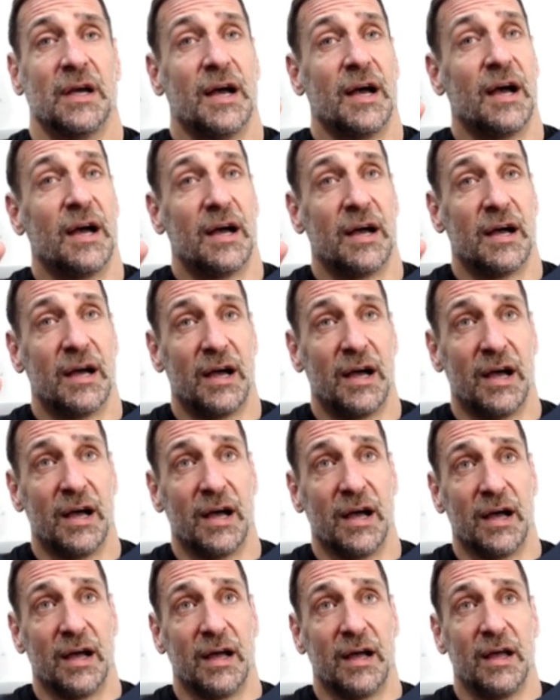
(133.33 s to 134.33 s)

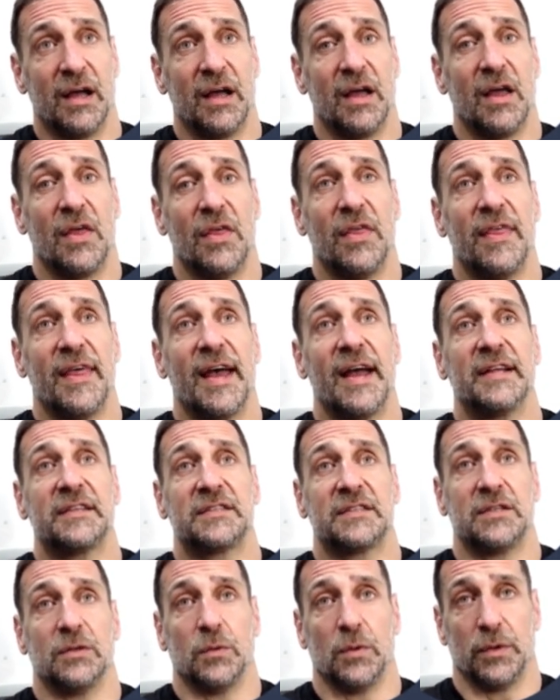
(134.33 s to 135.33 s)
Aha,
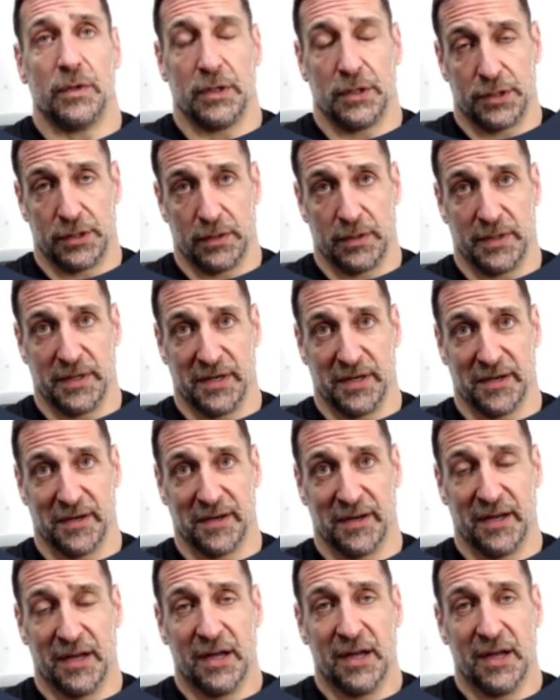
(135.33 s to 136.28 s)
that's the root issue here.